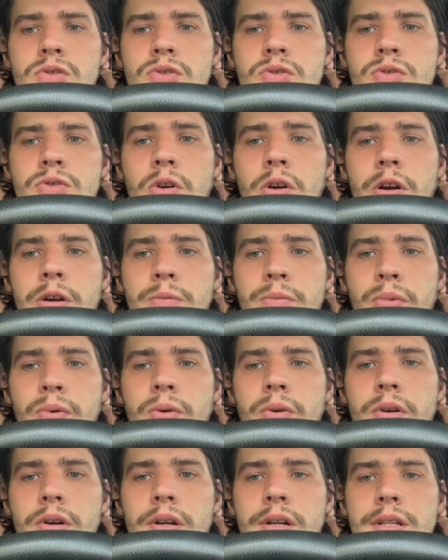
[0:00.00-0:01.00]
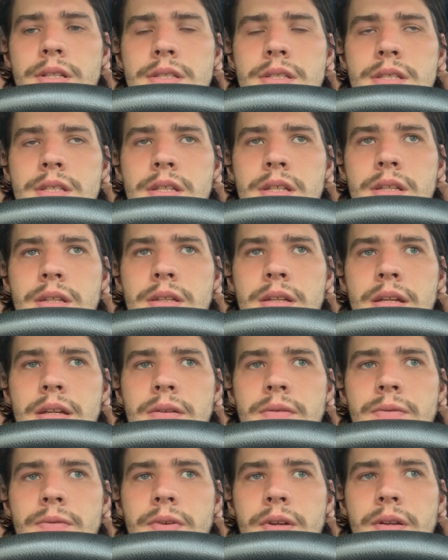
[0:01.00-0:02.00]
drawing board and see
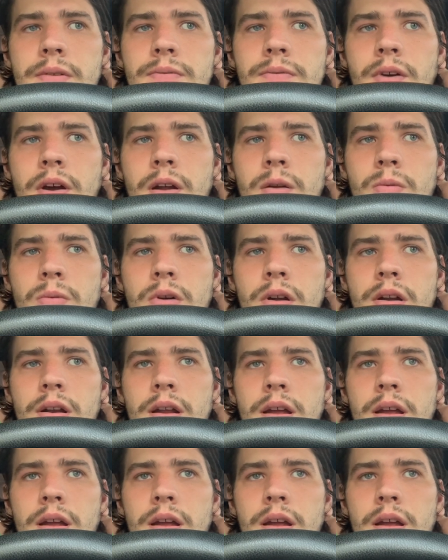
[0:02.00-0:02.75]
if we can find one.